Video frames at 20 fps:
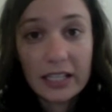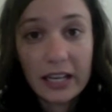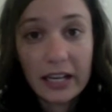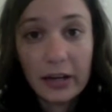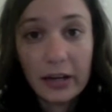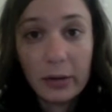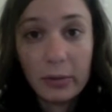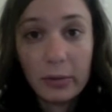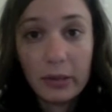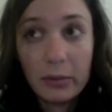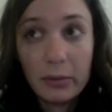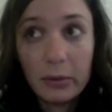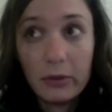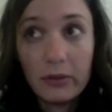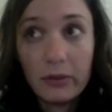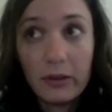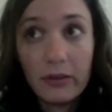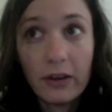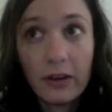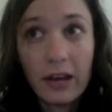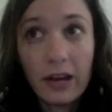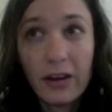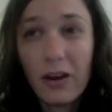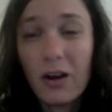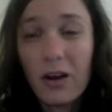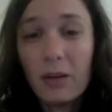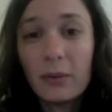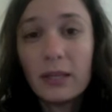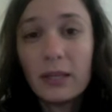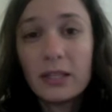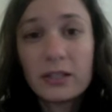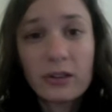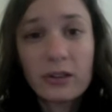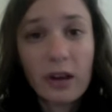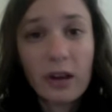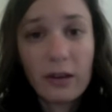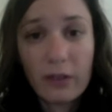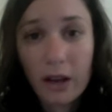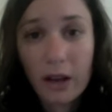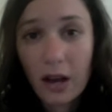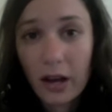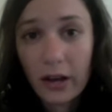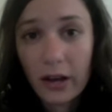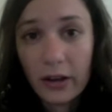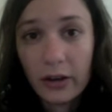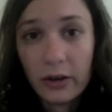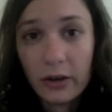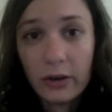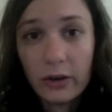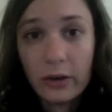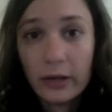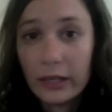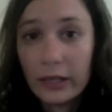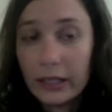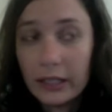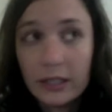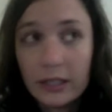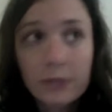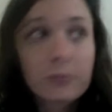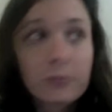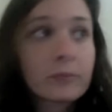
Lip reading: I know people who've never had almonds or avocado, and